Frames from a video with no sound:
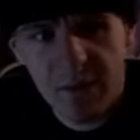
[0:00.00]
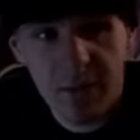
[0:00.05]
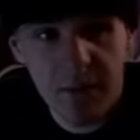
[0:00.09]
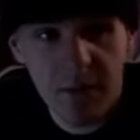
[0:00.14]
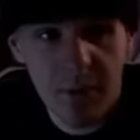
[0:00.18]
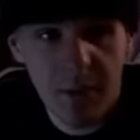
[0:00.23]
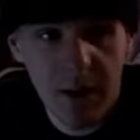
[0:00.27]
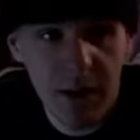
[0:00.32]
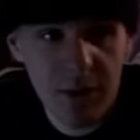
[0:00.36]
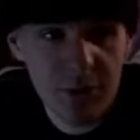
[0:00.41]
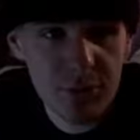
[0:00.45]

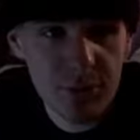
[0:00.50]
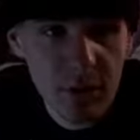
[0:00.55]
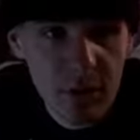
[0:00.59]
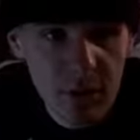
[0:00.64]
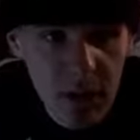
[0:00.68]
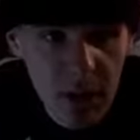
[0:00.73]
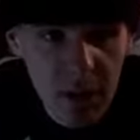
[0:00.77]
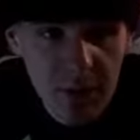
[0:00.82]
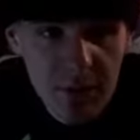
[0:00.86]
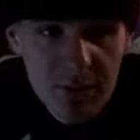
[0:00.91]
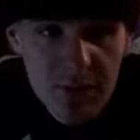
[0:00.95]
The rounds were
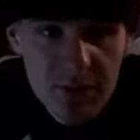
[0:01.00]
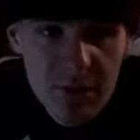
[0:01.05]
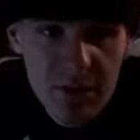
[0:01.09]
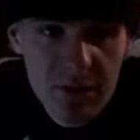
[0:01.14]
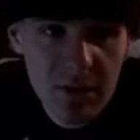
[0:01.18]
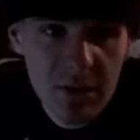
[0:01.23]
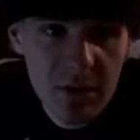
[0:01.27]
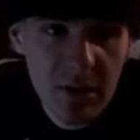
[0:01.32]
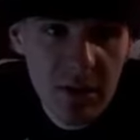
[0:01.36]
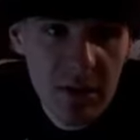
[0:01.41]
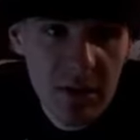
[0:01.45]

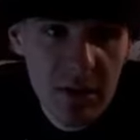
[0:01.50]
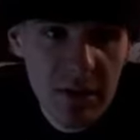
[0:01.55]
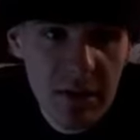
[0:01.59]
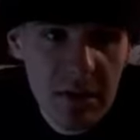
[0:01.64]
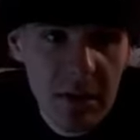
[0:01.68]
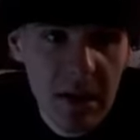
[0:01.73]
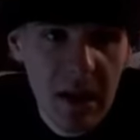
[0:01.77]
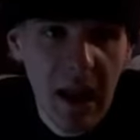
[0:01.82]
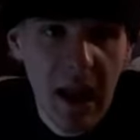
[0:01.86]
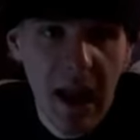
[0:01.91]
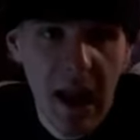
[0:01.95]
close,
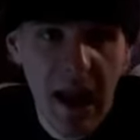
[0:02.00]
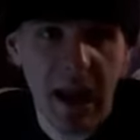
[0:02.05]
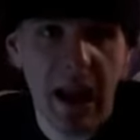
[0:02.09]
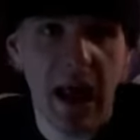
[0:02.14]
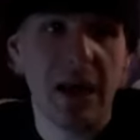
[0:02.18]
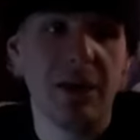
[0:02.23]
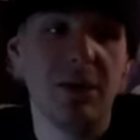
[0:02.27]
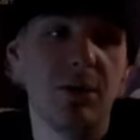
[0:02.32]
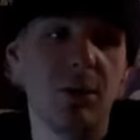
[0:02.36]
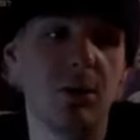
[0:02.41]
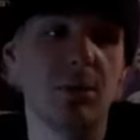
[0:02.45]
and
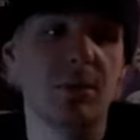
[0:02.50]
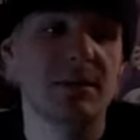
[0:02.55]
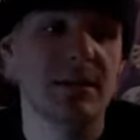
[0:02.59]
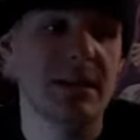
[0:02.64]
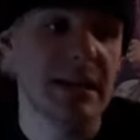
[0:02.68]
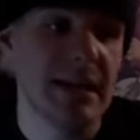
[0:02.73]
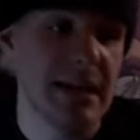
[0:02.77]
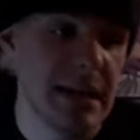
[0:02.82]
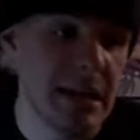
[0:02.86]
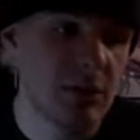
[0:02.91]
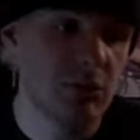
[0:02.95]
I knew it was
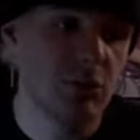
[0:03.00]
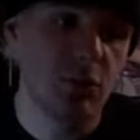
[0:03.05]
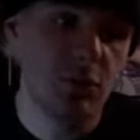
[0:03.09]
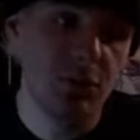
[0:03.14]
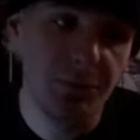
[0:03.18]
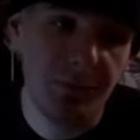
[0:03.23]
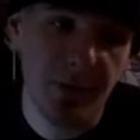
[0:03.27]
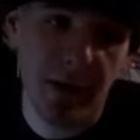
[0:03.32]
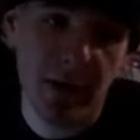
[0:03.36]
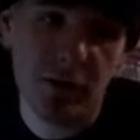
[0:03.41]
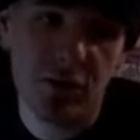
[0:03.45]
an
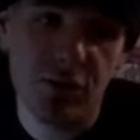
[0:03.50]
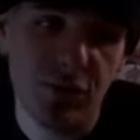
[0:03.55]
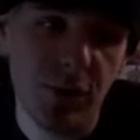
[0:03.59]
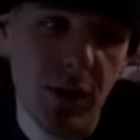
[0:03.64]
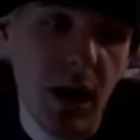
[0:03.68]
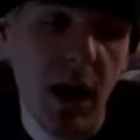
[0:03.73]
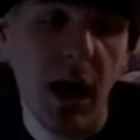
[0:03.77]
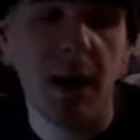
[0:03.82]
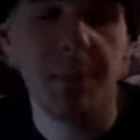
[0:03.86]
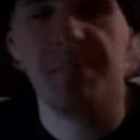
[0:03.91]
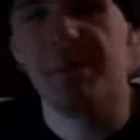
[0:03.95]
equal, fair
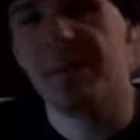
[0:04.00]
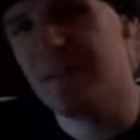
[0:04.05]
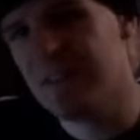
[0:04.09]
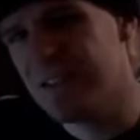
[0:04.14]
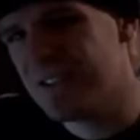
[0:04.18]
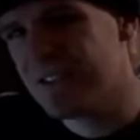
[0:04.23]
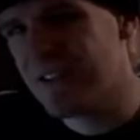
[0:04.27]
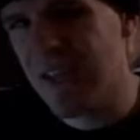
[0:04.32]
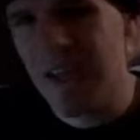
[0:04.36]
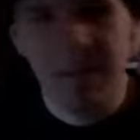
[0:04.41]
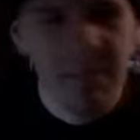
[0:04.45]
draw. But in
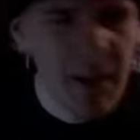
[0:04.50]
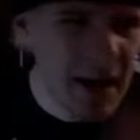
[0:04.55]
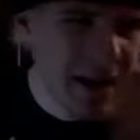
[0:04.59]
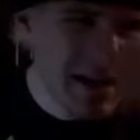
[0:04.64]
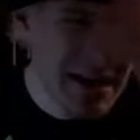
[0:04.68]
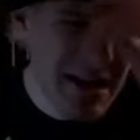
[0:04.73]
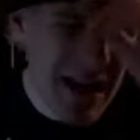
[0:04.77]
this game, I